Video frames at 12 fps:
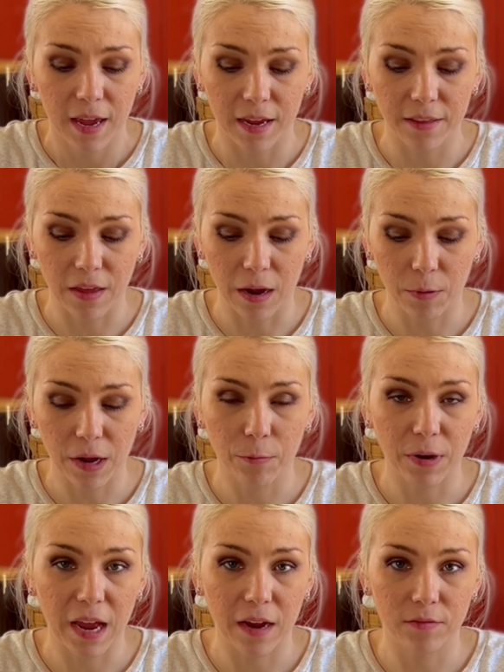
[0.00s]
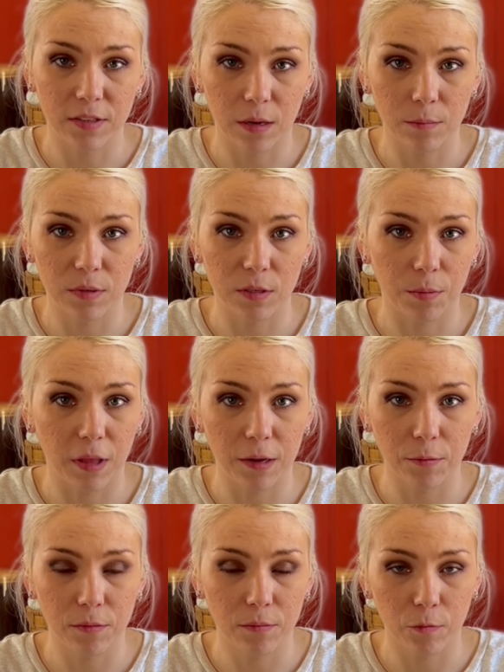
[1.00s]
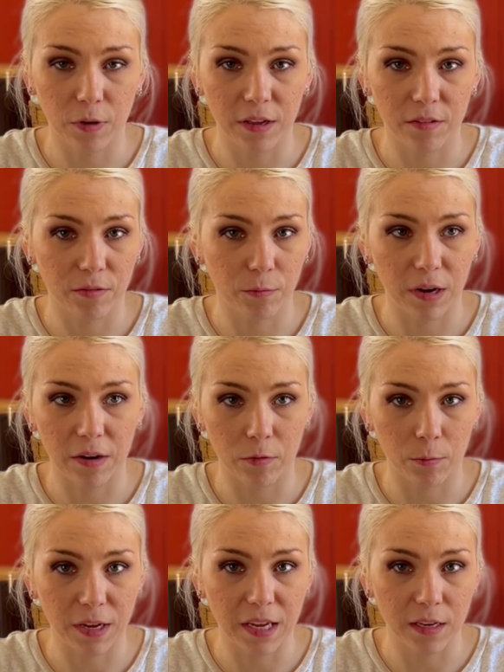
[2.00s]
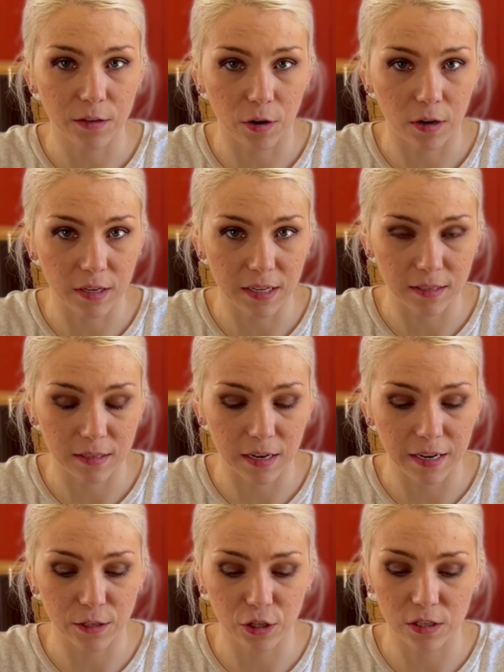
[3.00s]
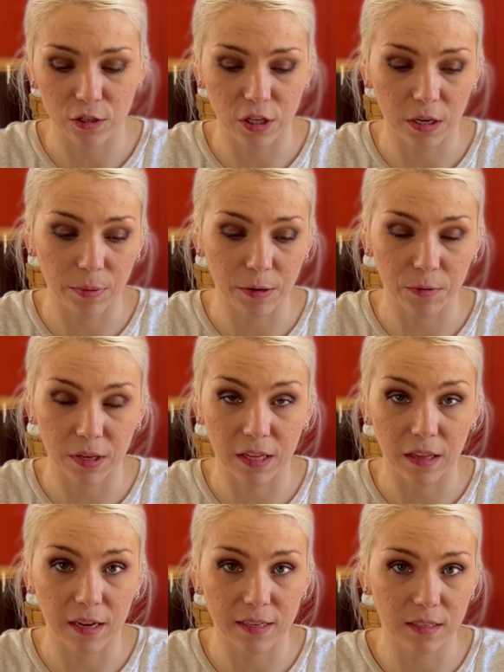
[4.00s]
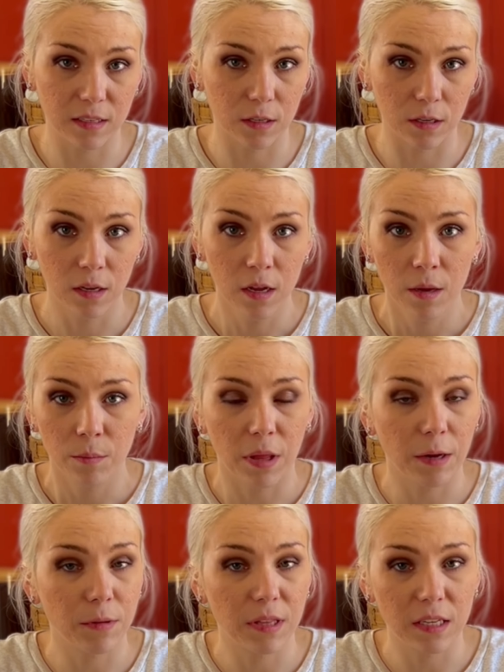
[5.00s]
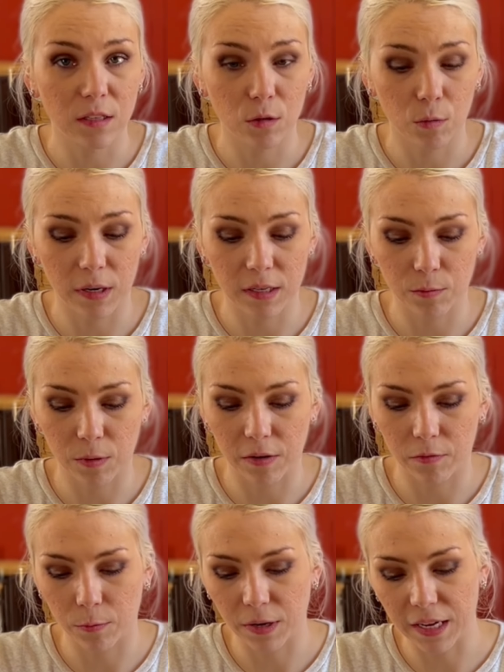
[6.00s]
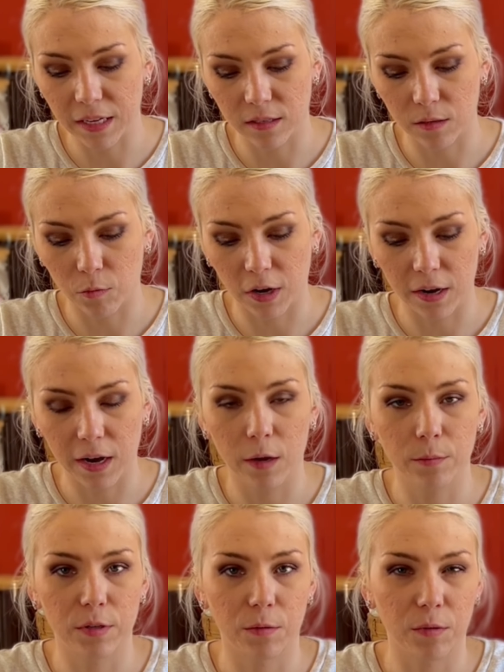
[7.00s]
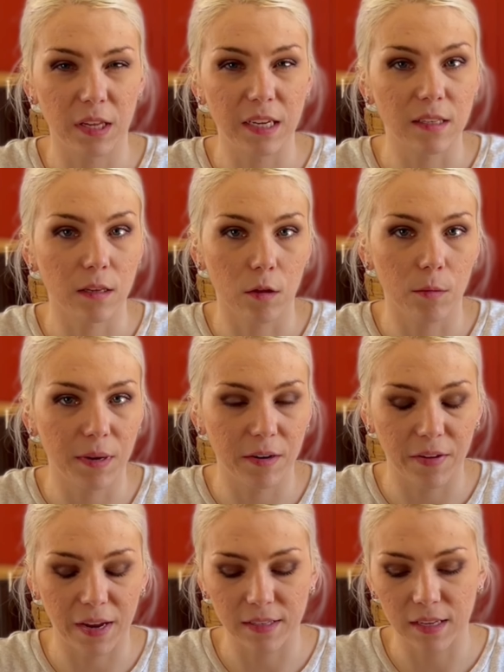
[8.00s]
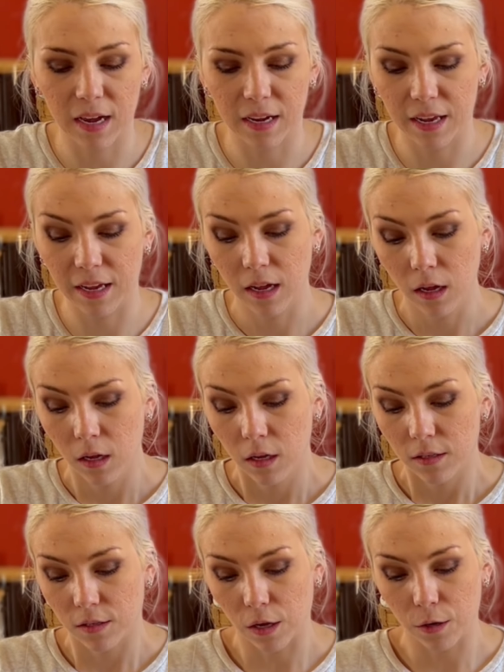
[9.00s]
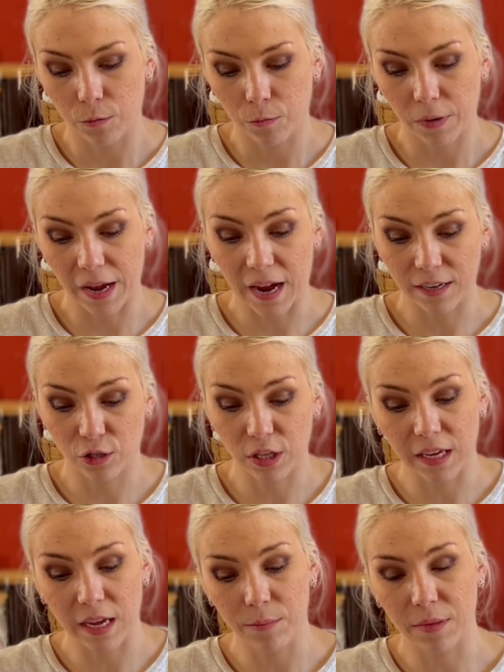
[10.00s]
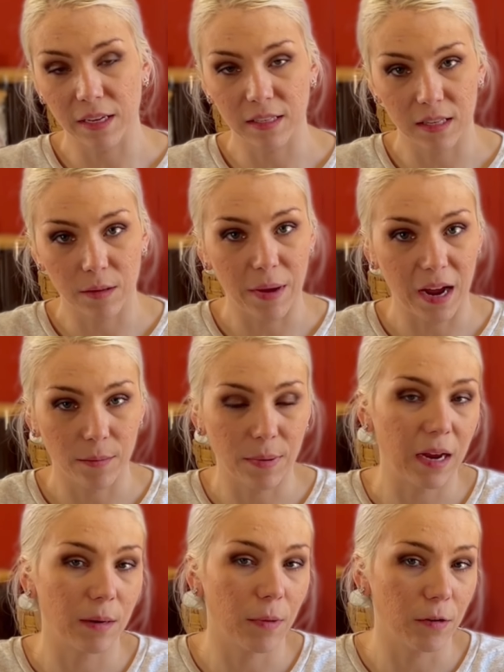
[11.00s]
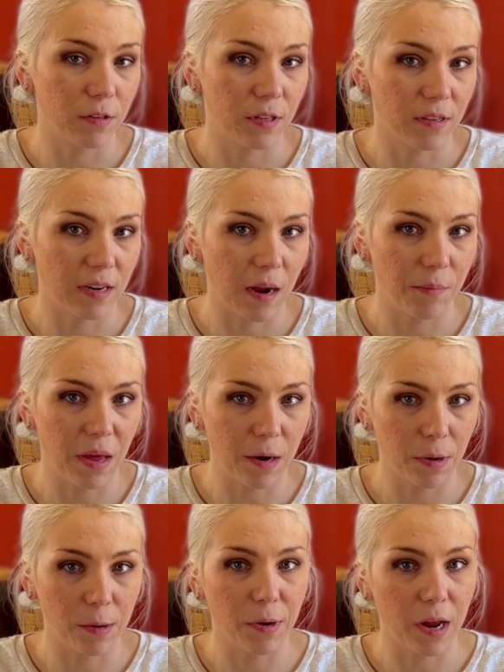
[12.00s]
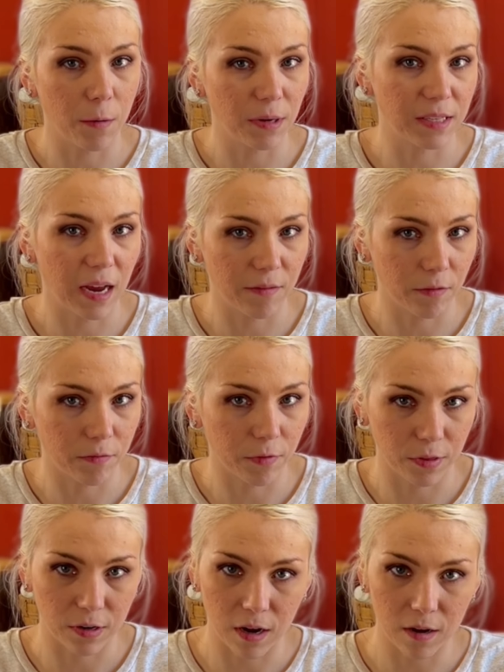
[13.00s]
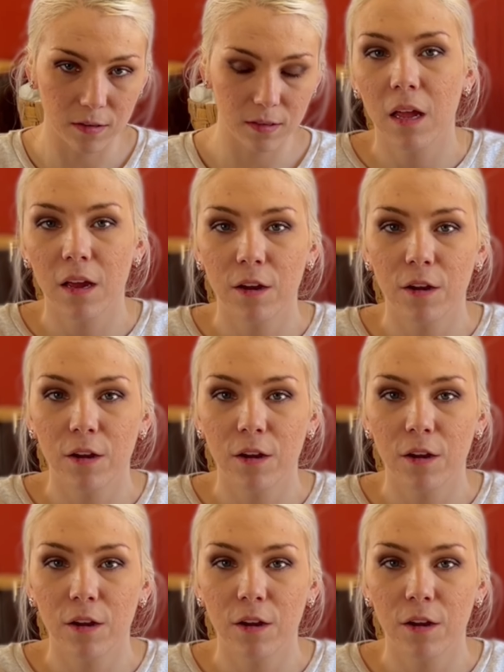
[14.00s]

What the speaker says: and that way we have something to play with whenever we get to our destination. Shelby really likes to play with these toys whenever we get somewhere. It helps her release a little bit of anxiety. So we actually keep these in the backpack most of the time. That way we always have them for the dogs.